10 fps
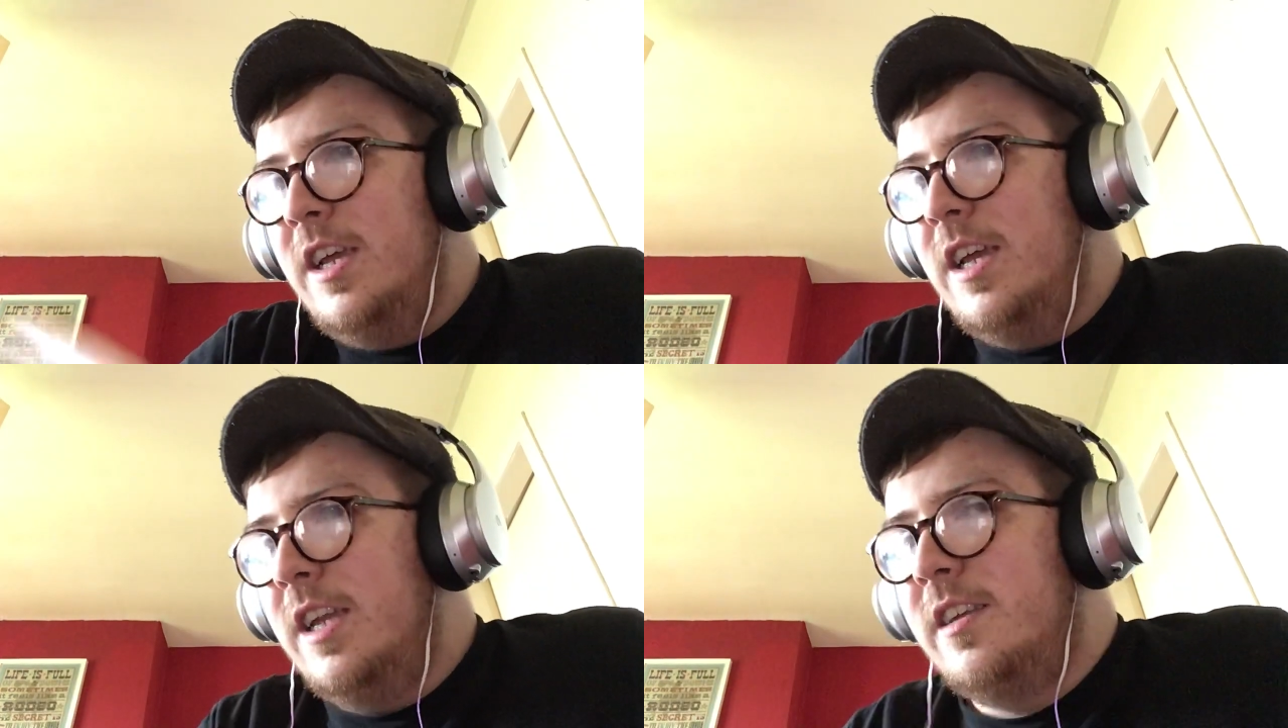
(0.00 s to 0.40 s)

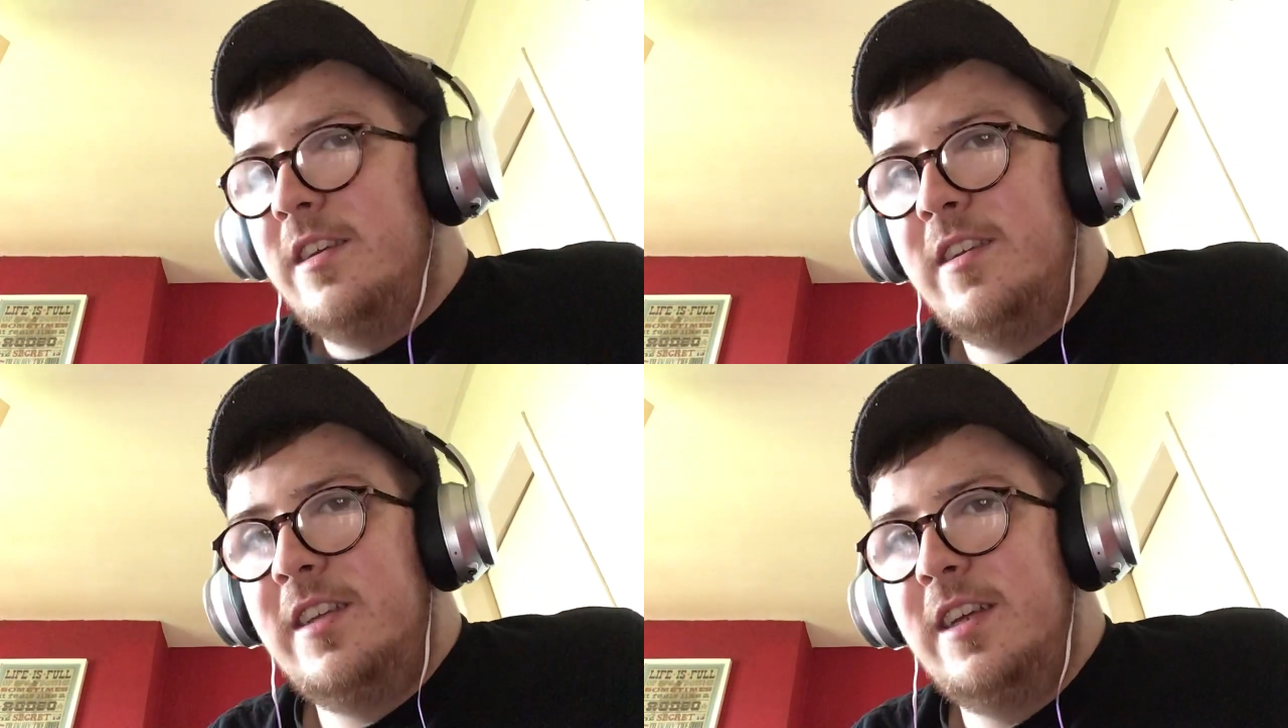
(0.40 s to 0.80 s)
and
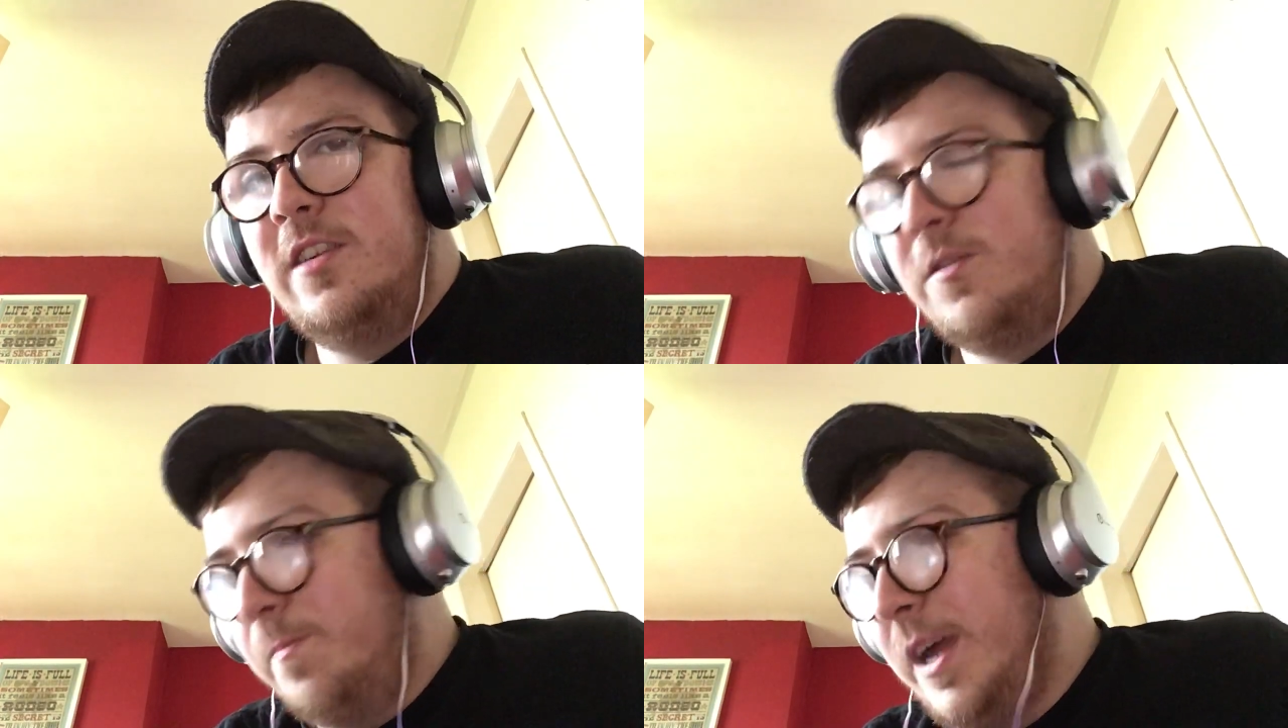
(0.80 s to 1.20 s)
sit
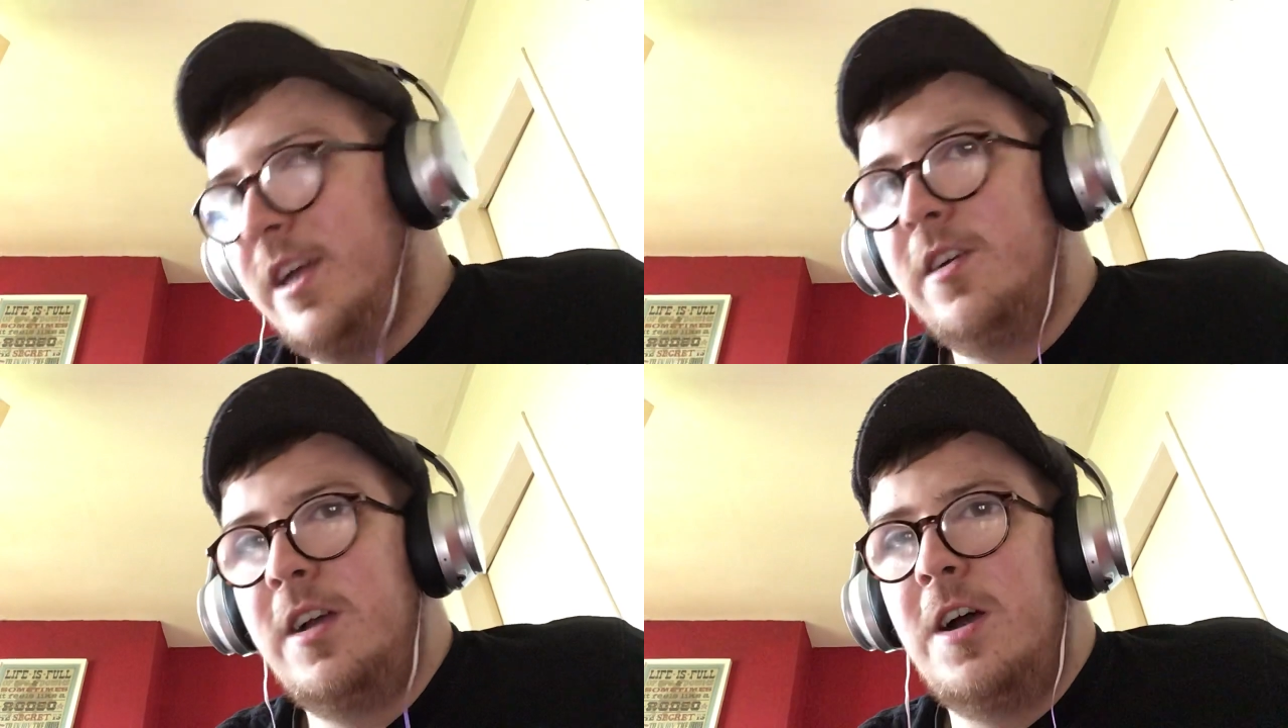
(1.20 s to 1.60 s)

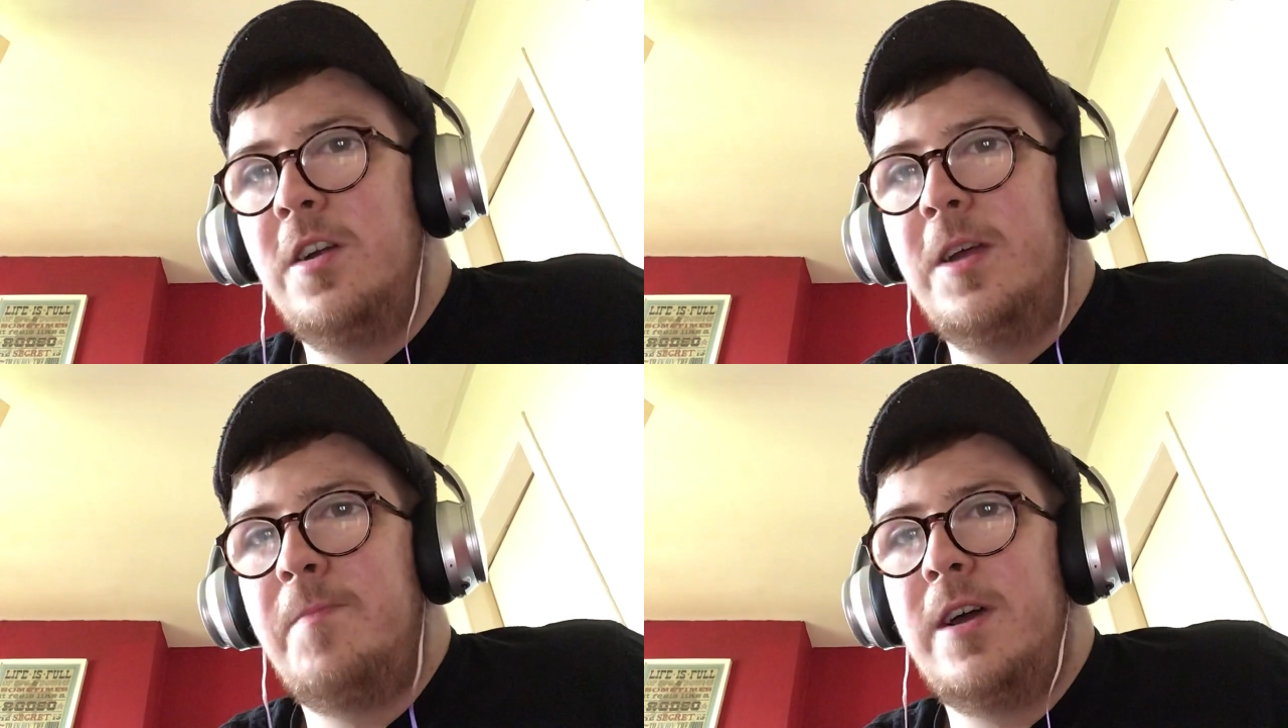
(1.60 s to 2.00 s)
banging
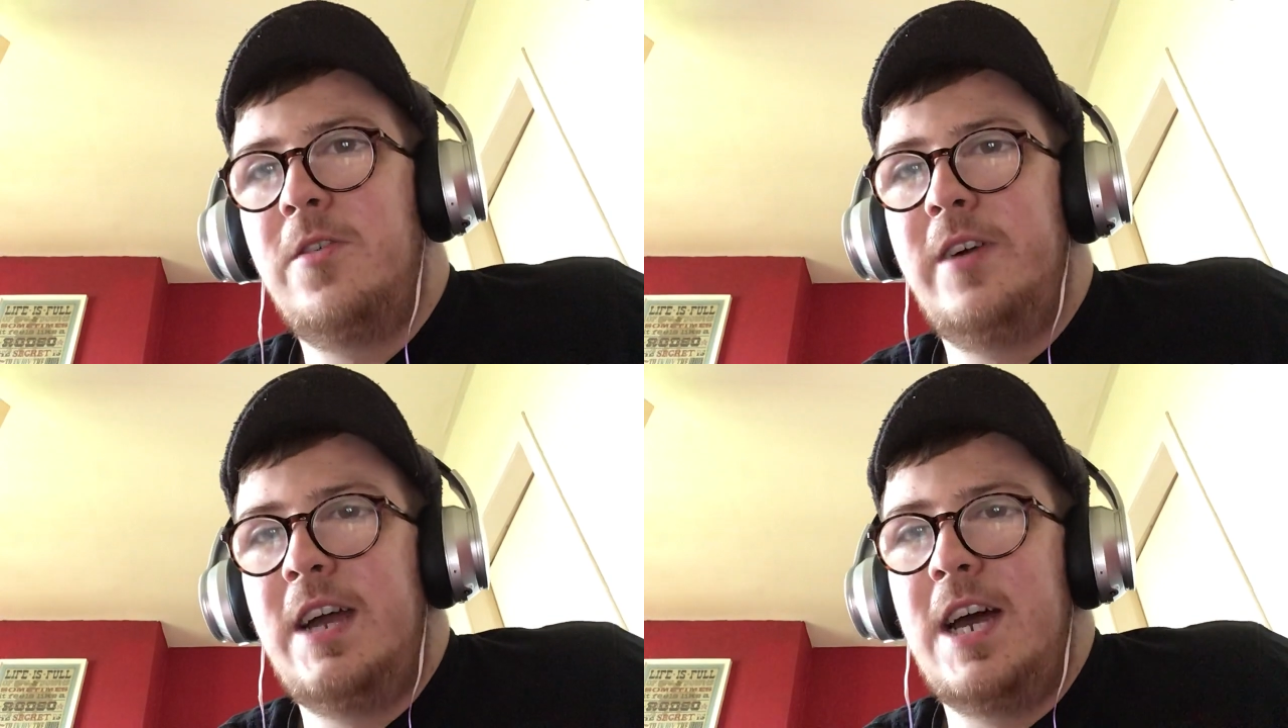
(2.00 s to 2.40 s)
on
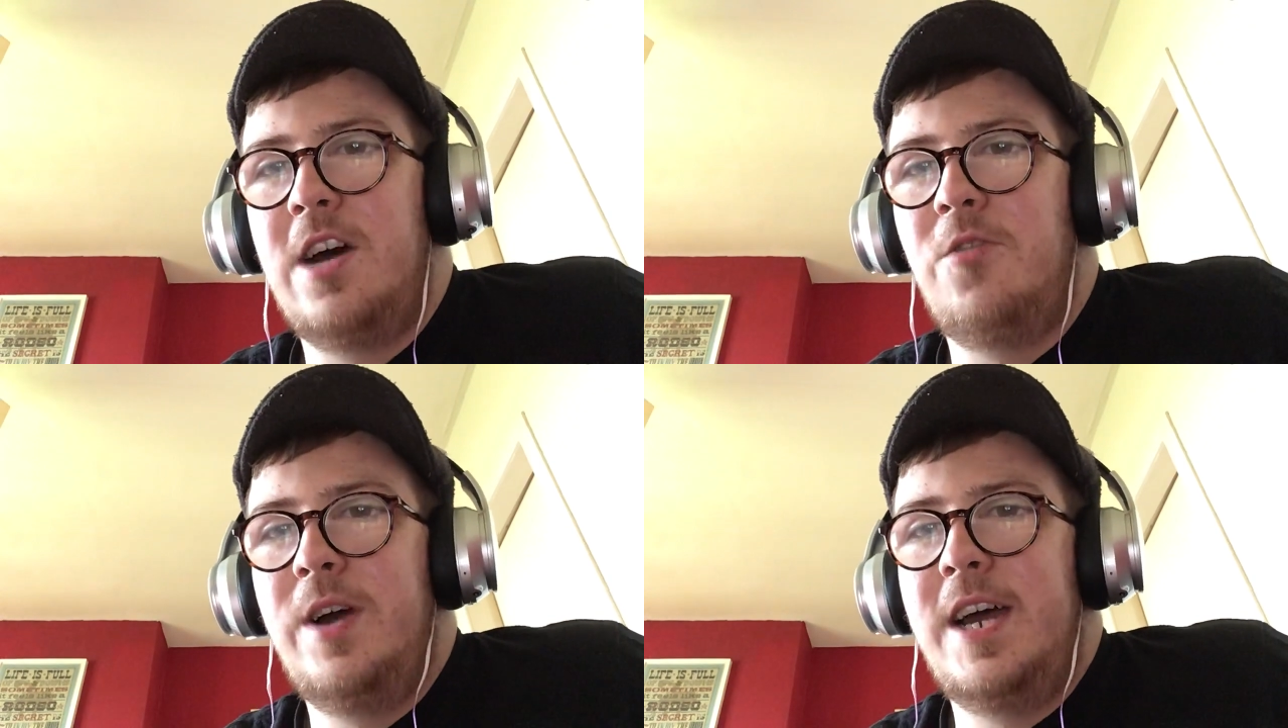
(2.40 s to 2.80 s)
about
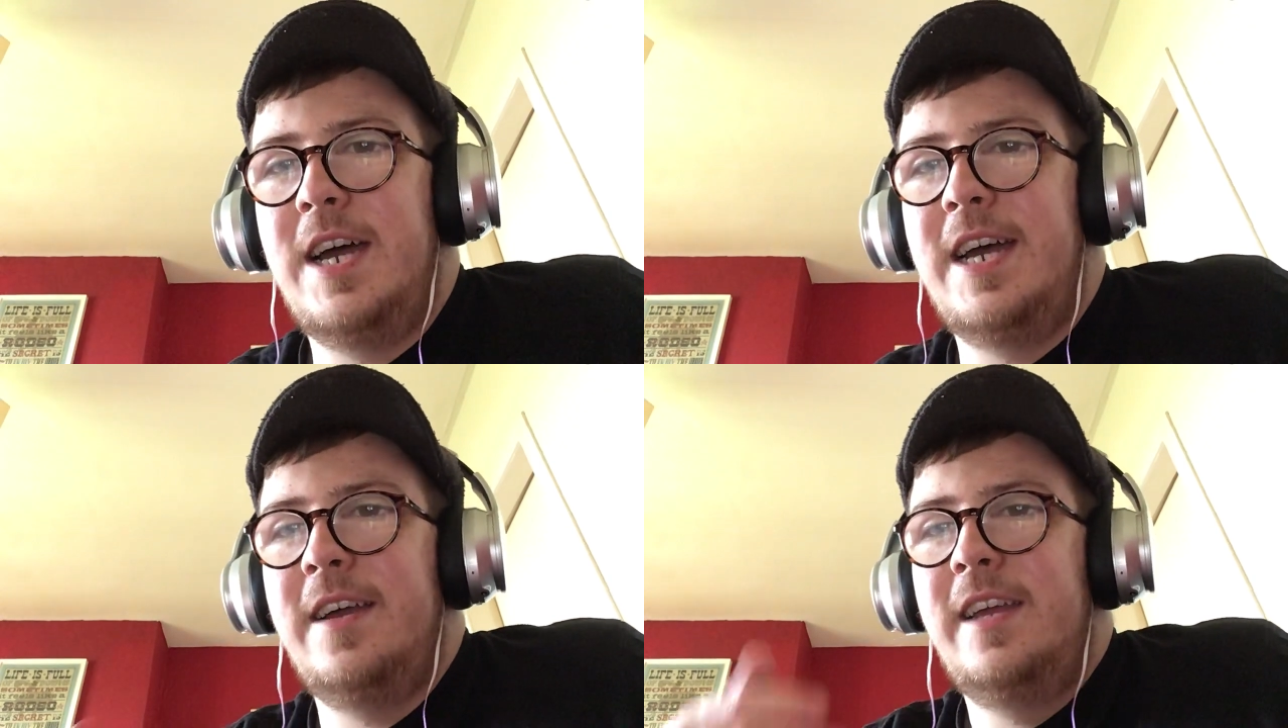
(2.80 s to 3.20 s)
how
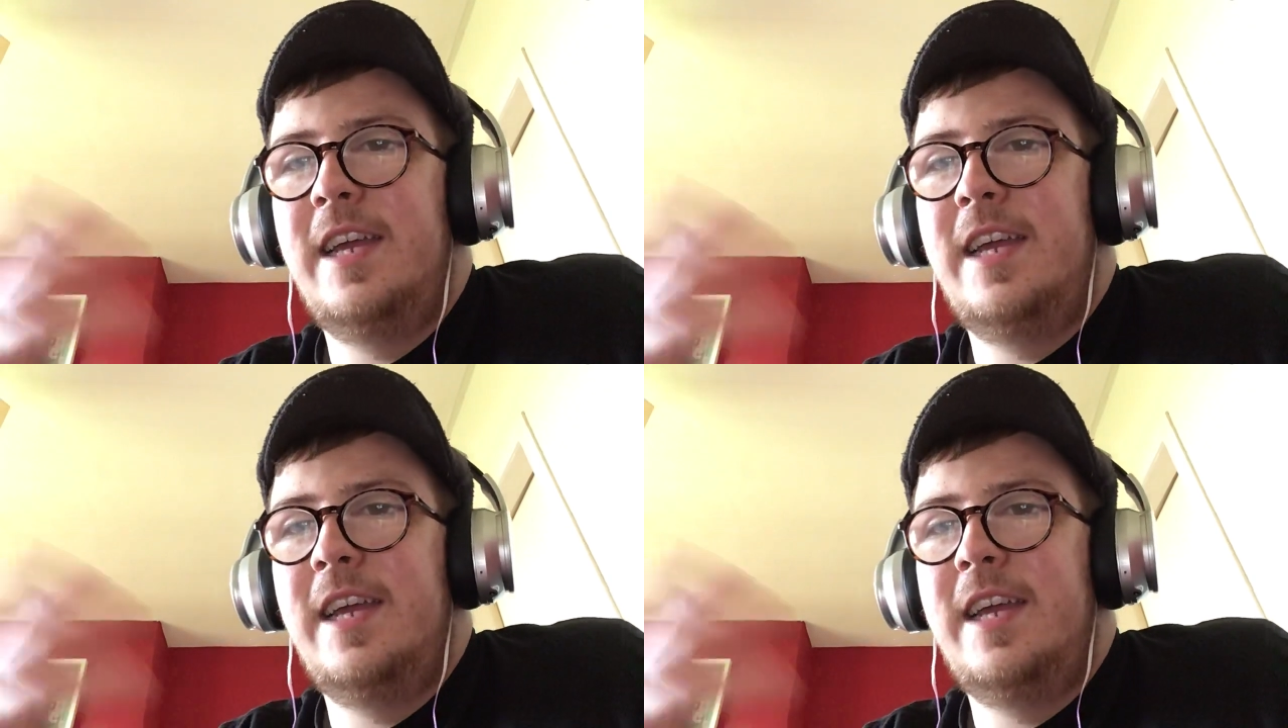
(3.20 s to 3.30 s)
uh,